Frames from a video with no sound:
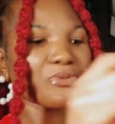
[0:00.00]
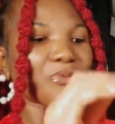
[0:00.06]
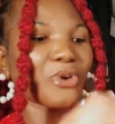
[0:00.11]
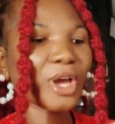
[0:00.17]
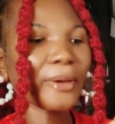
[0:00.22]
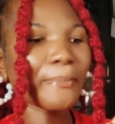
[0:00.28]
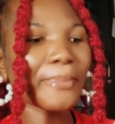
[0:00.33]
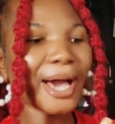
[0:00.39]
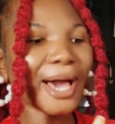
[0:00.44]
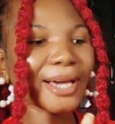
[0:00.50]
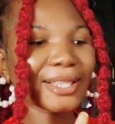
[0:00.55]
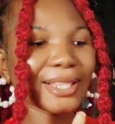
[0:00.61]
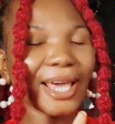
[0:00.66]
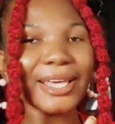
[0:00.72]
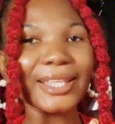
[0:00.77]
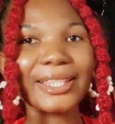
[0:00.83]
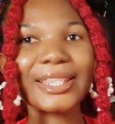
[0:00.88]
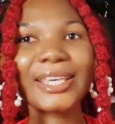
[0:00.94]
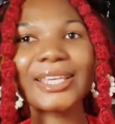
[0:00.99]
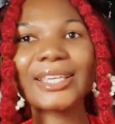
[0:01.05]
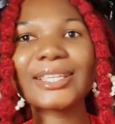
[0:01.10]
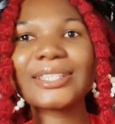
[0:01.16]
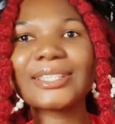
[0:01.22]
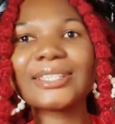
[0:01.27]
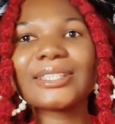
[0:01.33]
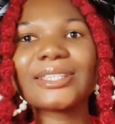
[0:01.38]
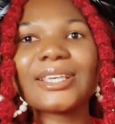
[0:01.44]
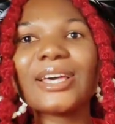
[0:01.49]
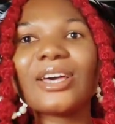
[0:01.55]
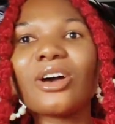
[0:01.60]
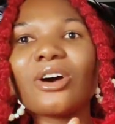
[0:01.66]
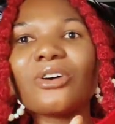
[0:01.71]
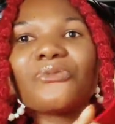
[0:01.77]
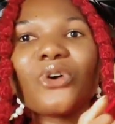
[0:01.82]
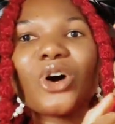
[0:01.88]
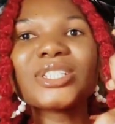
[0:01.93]
for a bag like this
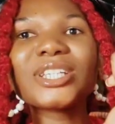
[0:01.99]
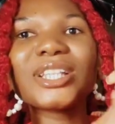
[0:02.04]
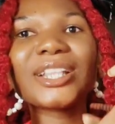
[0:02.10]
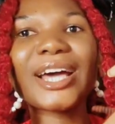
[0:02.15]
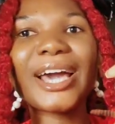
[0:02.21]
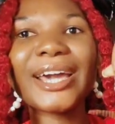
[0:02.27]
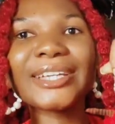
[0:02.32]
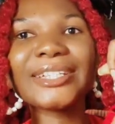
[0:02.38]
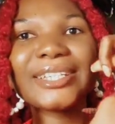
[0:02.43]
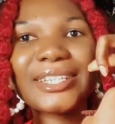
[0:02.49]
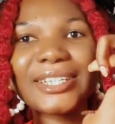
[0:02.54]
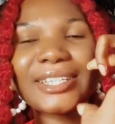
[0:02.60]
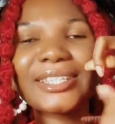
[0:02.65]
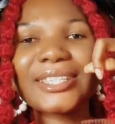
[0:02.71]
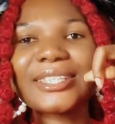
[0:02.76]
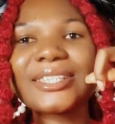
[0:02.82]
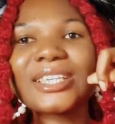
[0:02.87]
for the lining,